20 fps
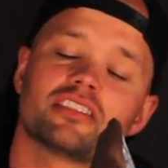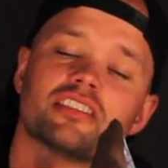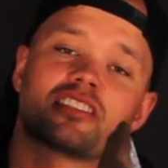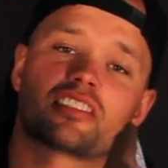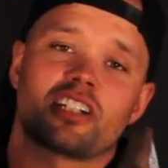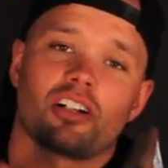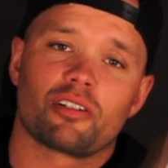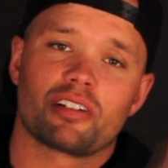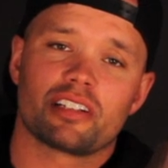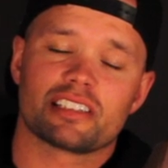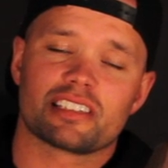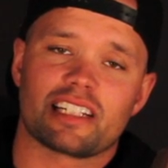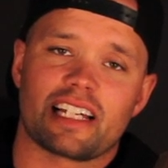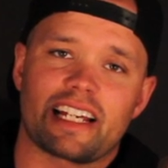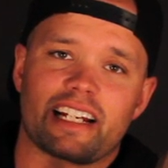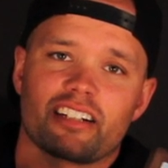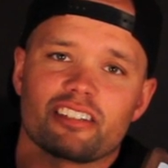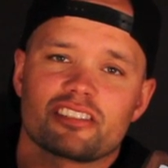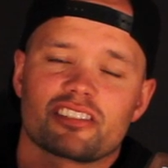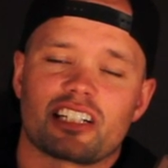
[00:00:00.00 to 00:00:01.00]
So does the
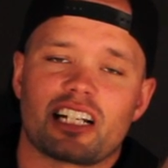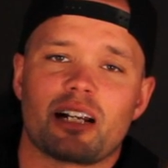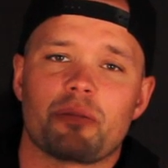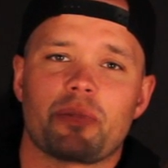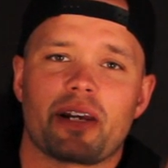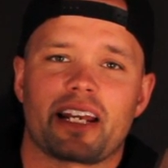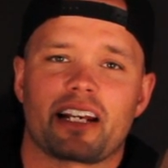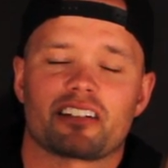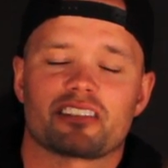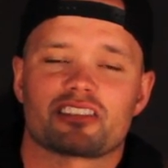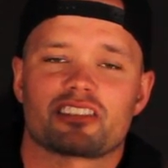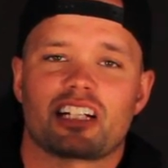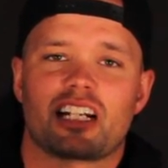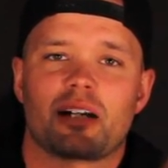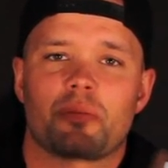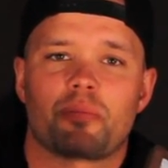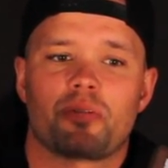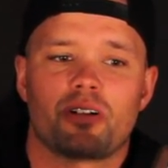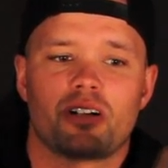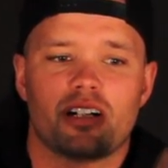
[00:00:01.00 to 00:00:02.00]
ankle strap. Ankle
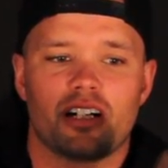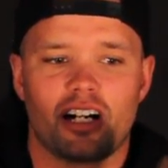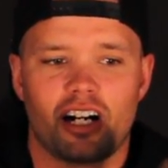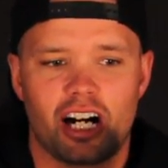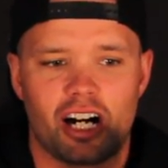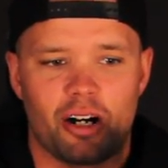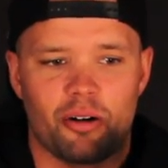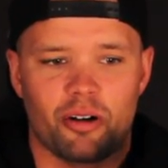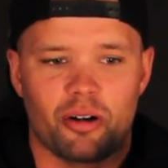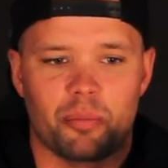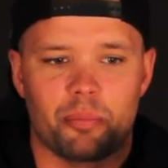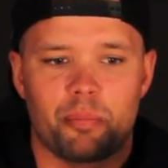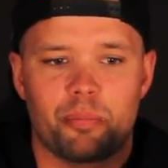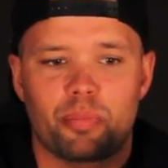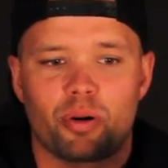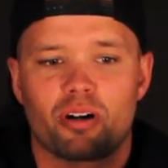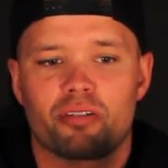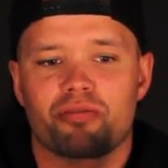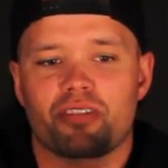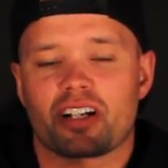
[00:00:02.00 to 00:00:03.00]
strap, our
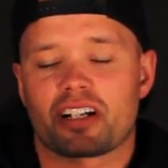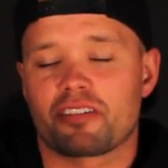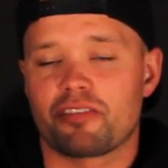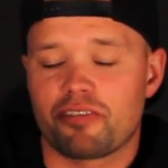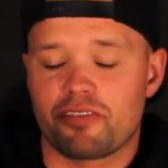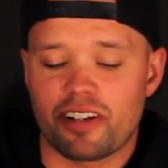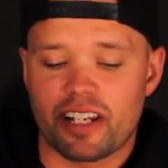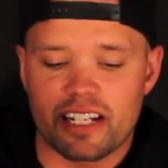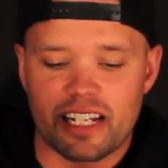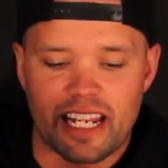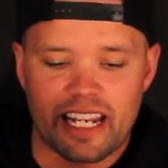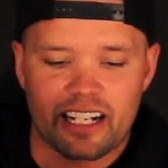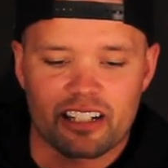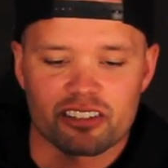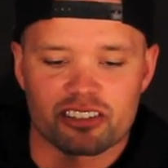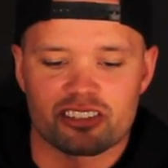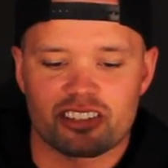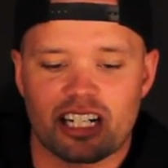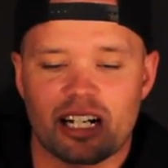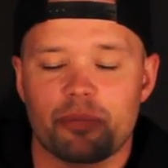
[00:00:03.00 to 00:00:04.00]
perfect fit
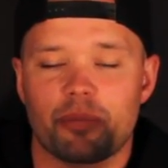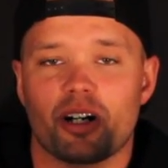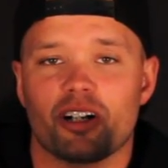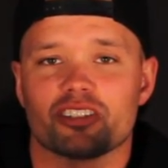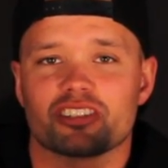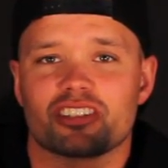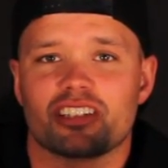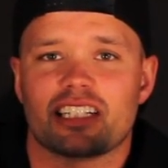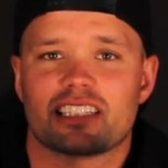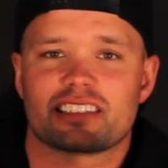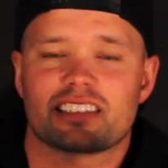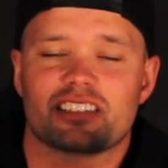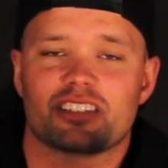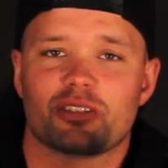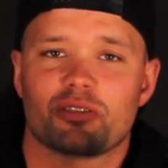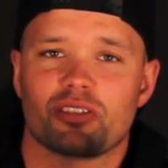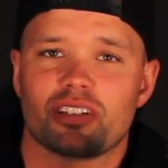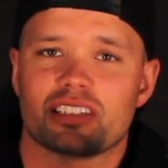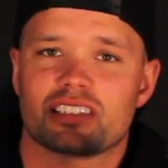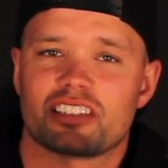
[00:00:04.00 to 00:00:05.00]
ankle strap, also has a
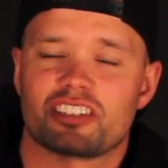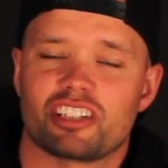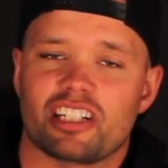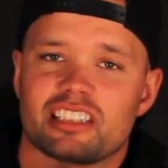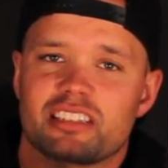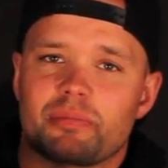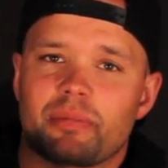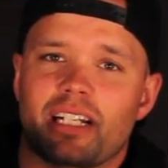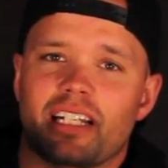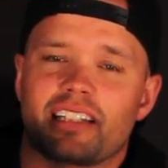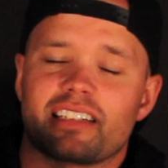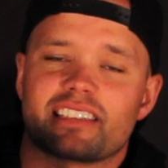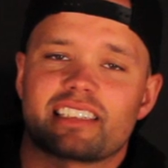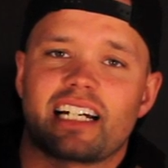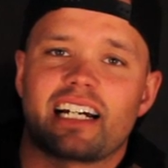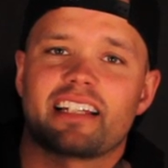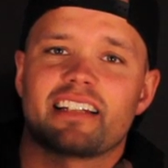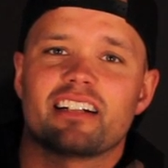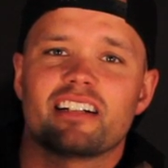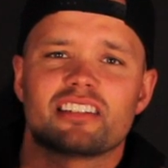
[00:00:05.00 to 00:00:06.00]
toolless adjustment on the
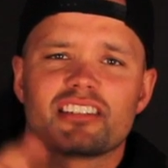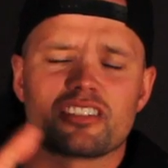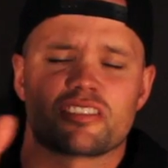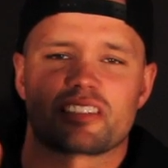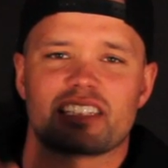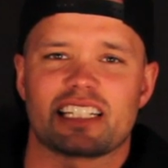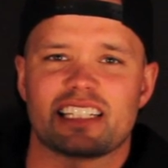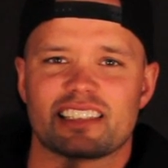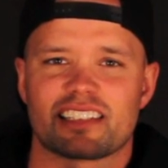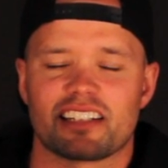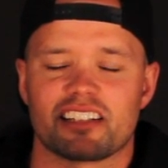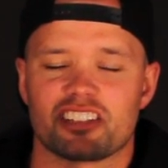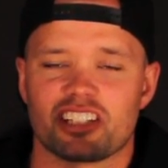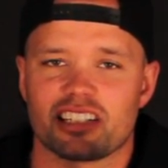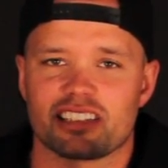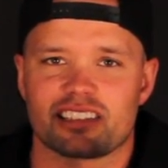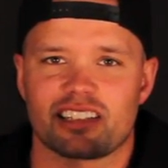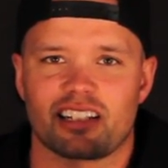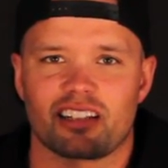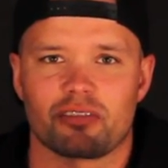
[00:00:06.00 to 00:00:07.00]
side there, so it's easy to
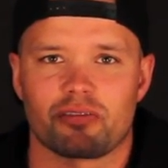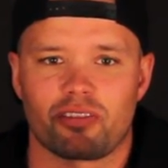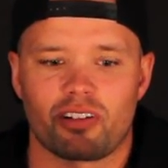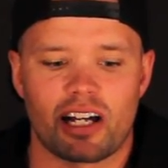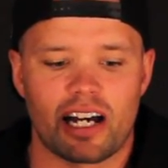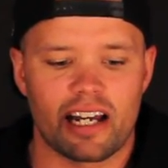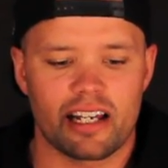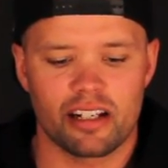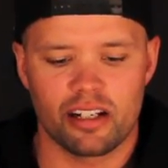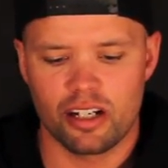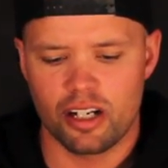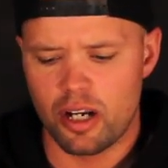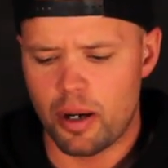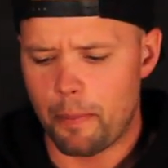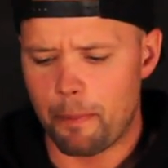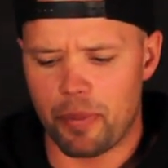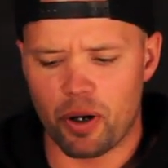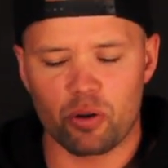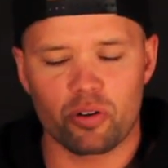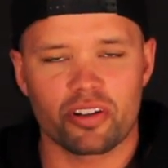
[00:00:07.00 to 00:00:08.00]
adjust on the fly.
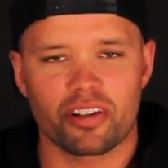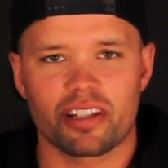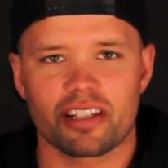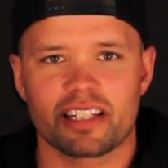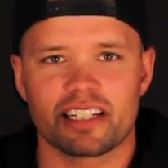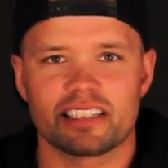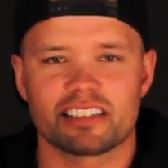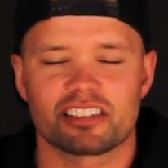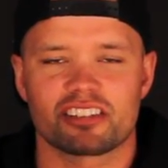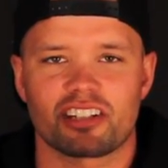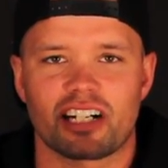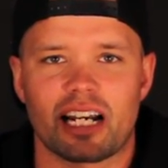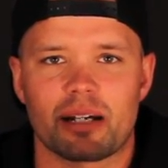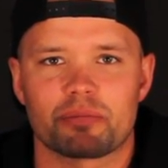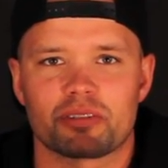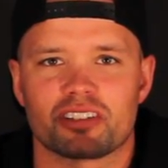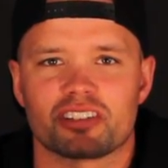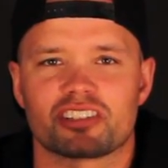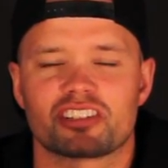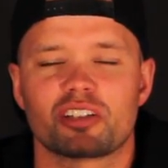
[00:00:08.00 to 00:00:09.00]
Both of these
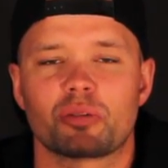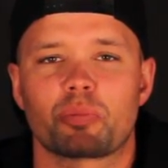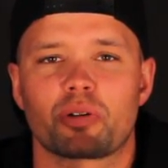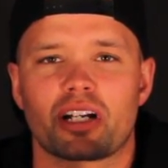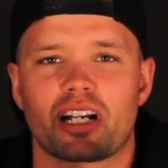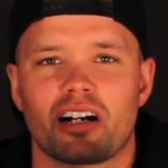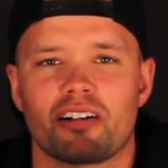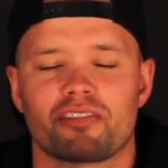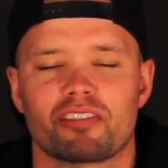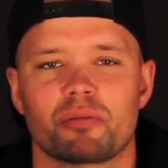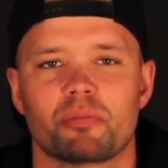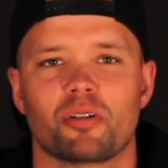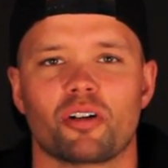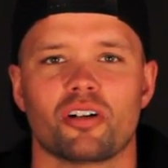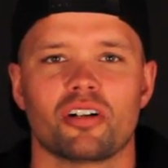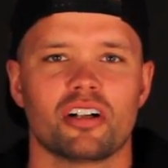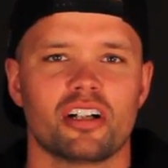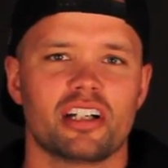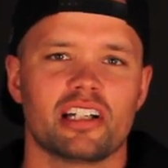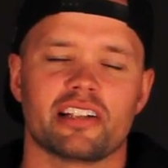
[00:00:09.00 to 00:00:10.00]
straps are super
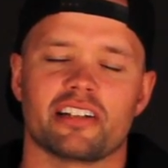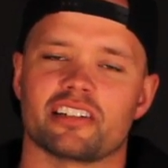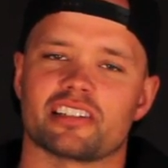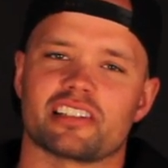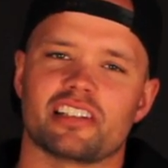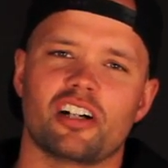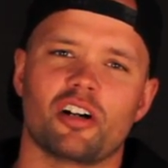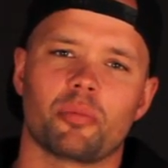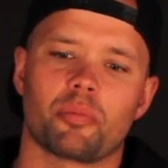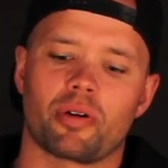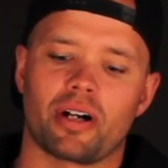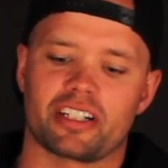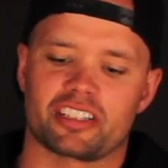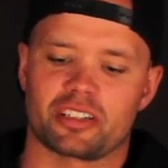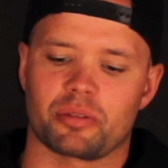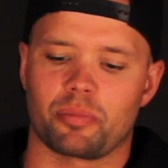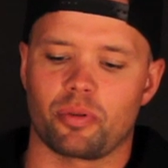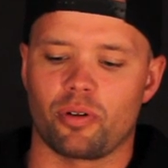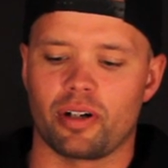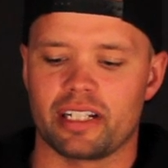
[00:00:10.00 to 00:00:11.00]
comfortable. There's no
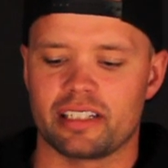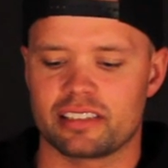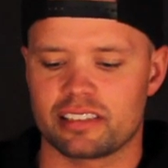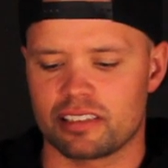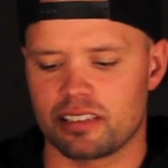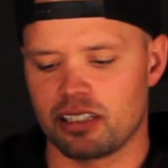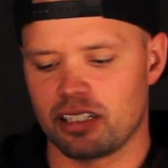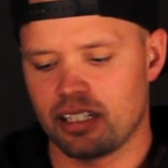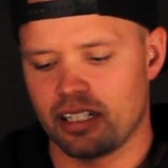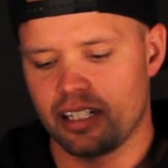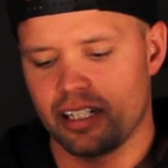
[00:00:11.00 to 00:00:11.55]
pressure points.